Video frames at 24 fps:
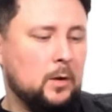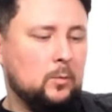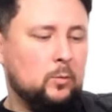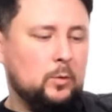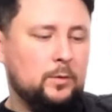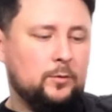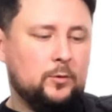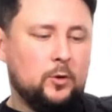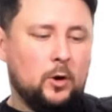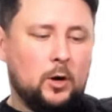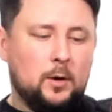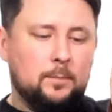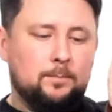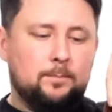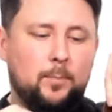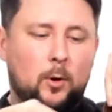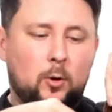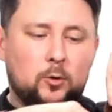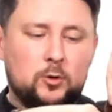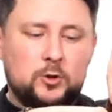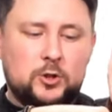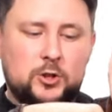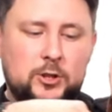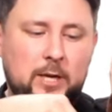We've got a
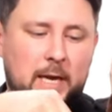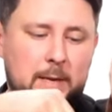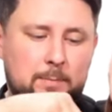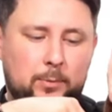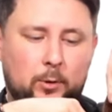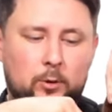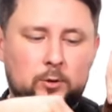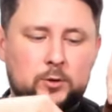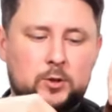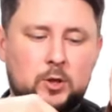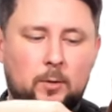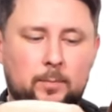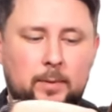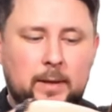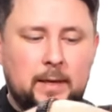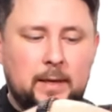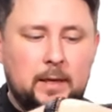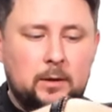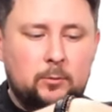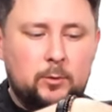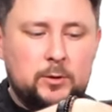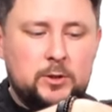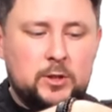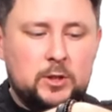box shape on top
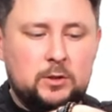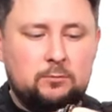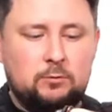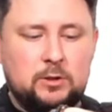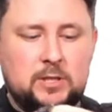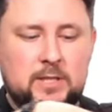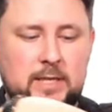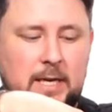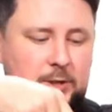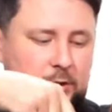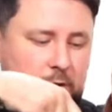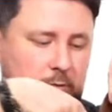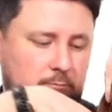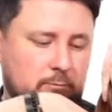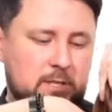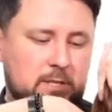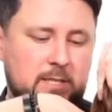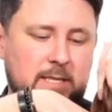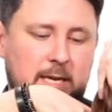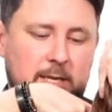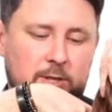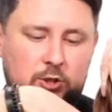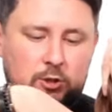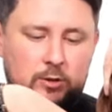here, which is recession,
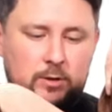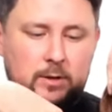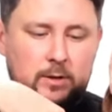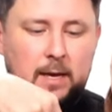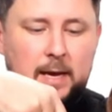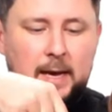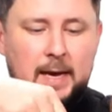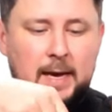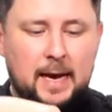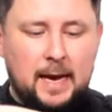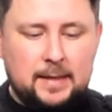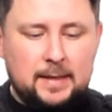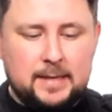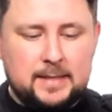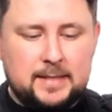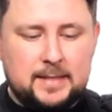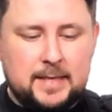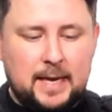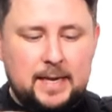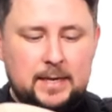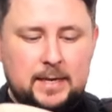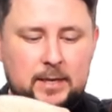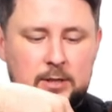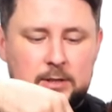recession, and then
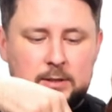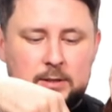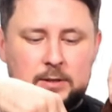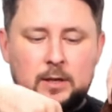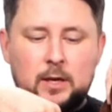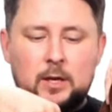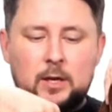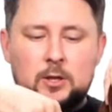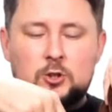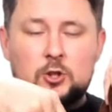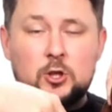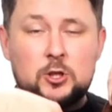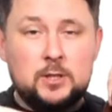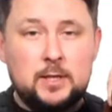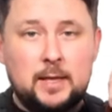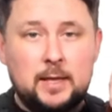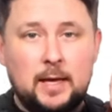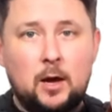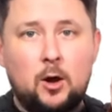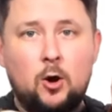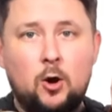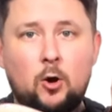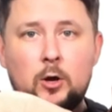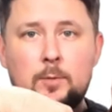taken just to
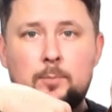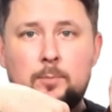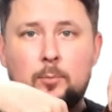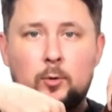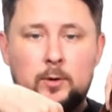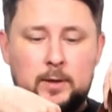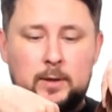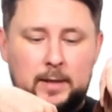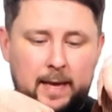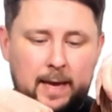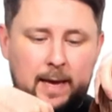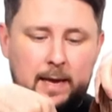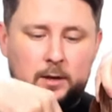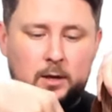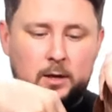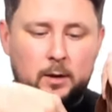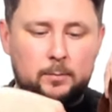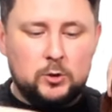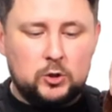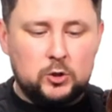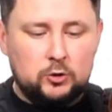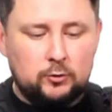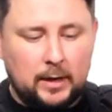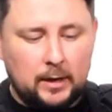that high point of the head,
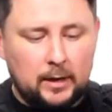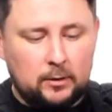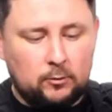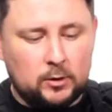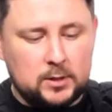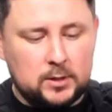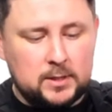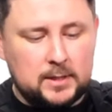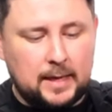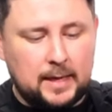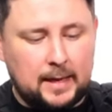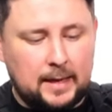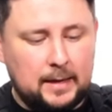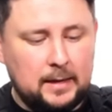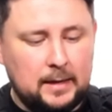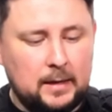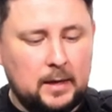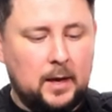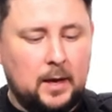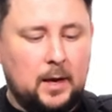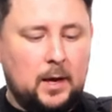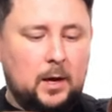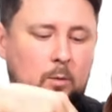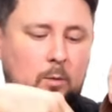coming straight across there,
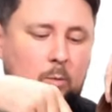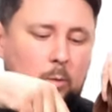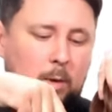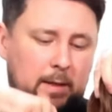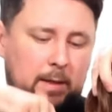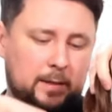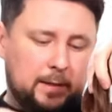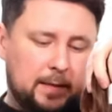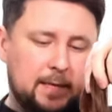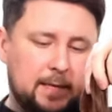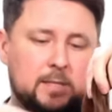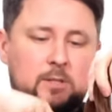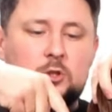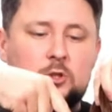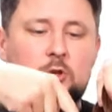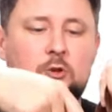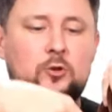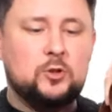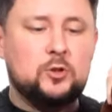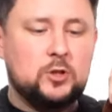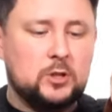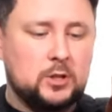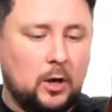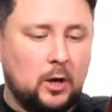where these
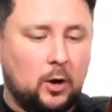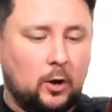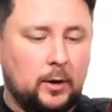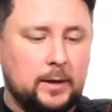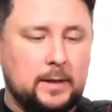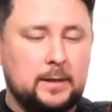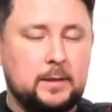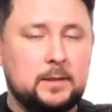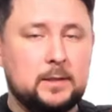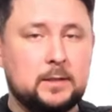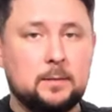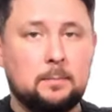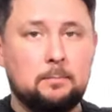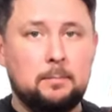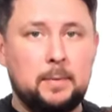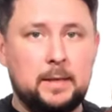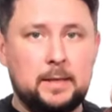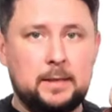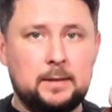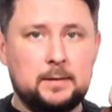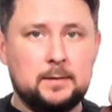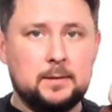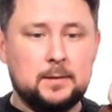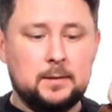two sides
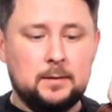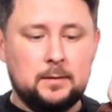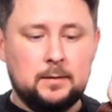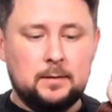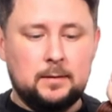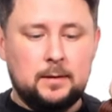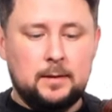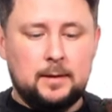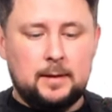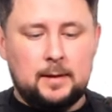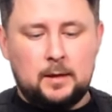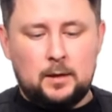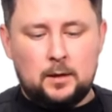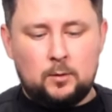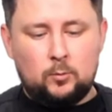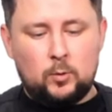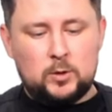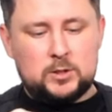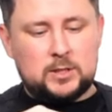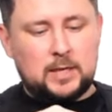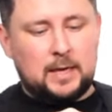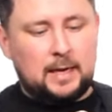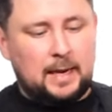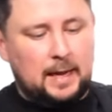meet,
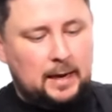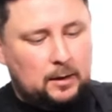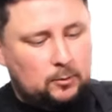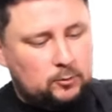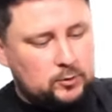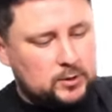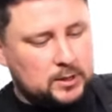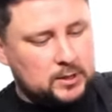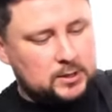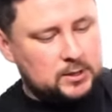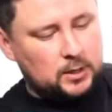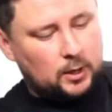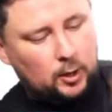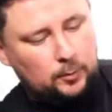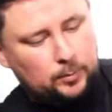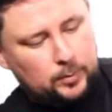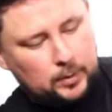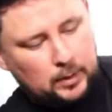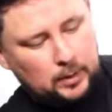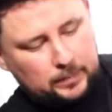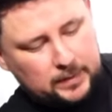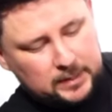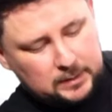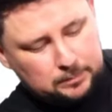which allows us to
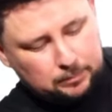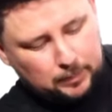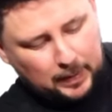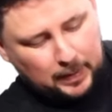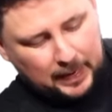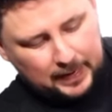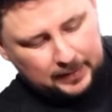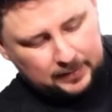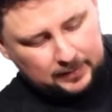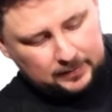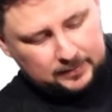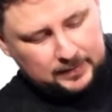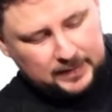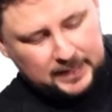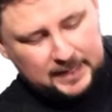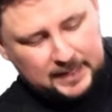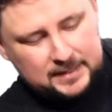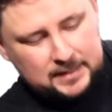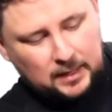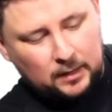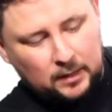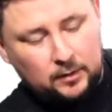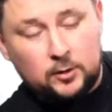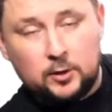open up this back.
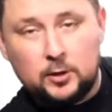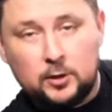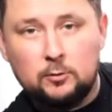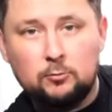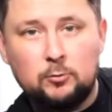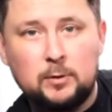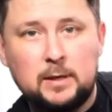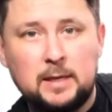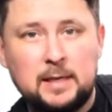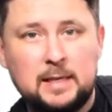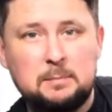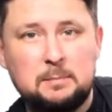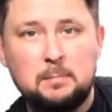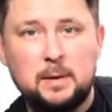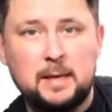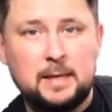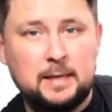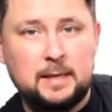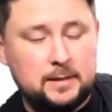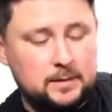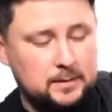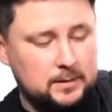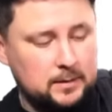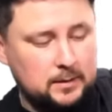These aren't going to really
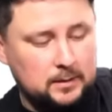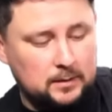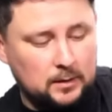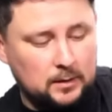meet,